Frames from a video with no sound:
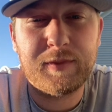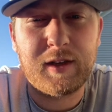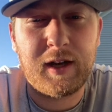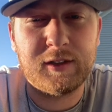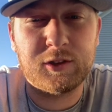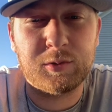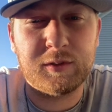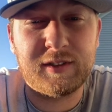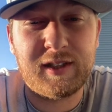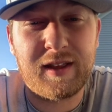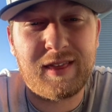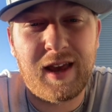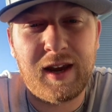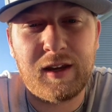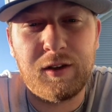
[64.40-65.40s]
I just want to say
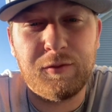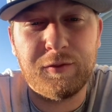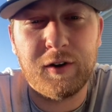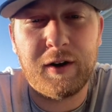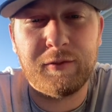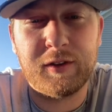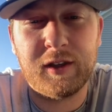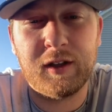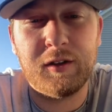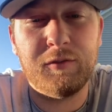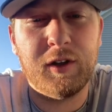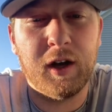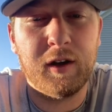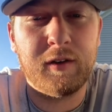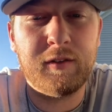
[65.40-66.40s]
thank you for everything
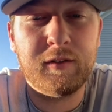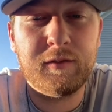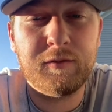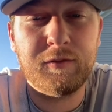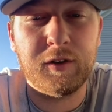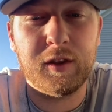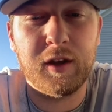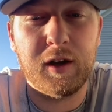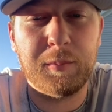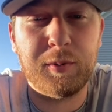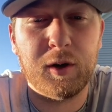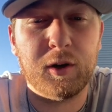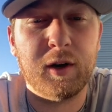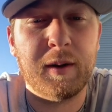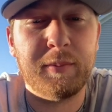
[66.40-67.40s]
you've done for the
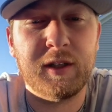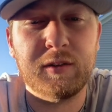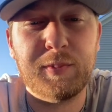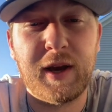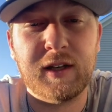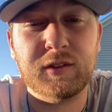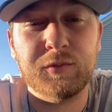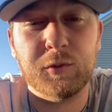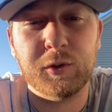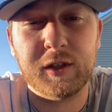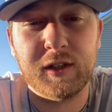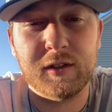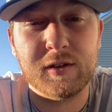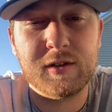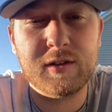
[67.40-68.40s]
program these past 4
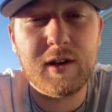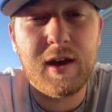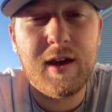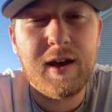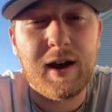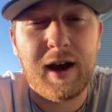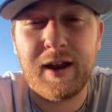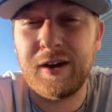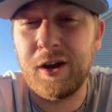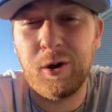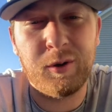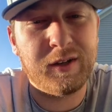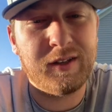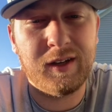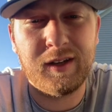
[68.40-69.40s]
years. I
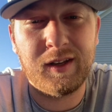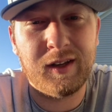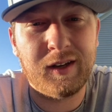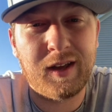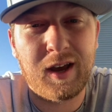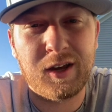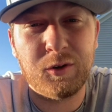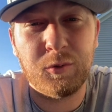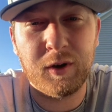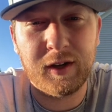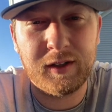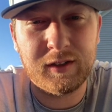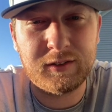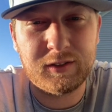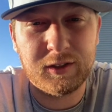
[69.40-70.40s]
know it didn't end how you
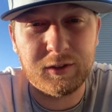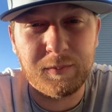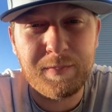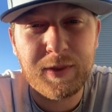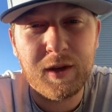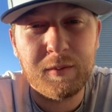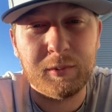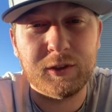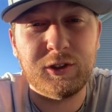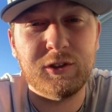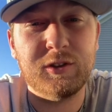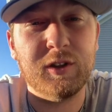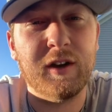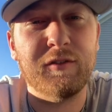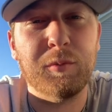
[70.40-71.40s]
wanted it to, but
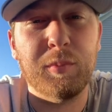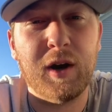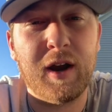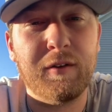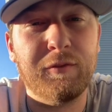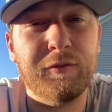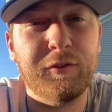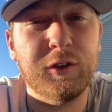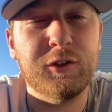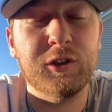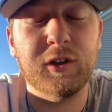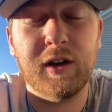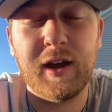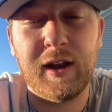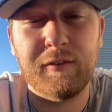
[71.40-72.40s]
you still have a bright
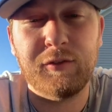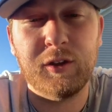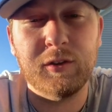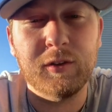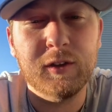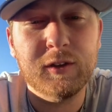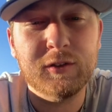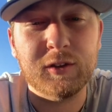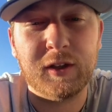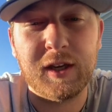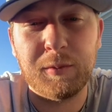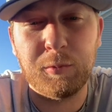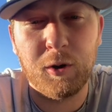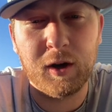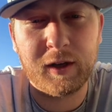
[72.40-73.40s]
future ahead of you. So
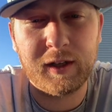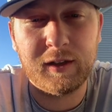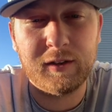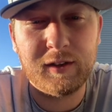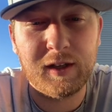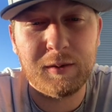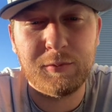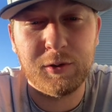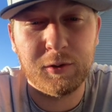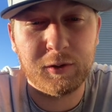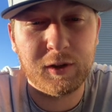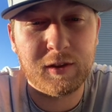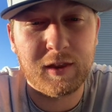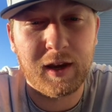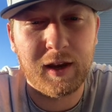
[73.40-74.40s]
keep working, keep
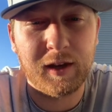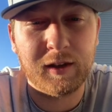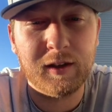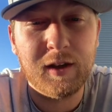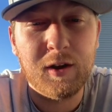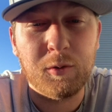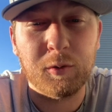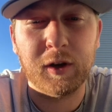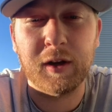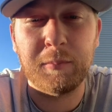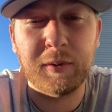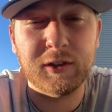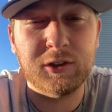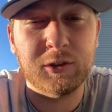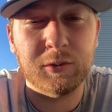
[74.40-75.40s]
doing your thing. We're going to
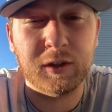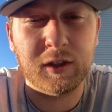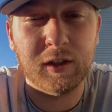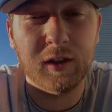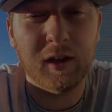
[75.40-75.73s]
miss you and good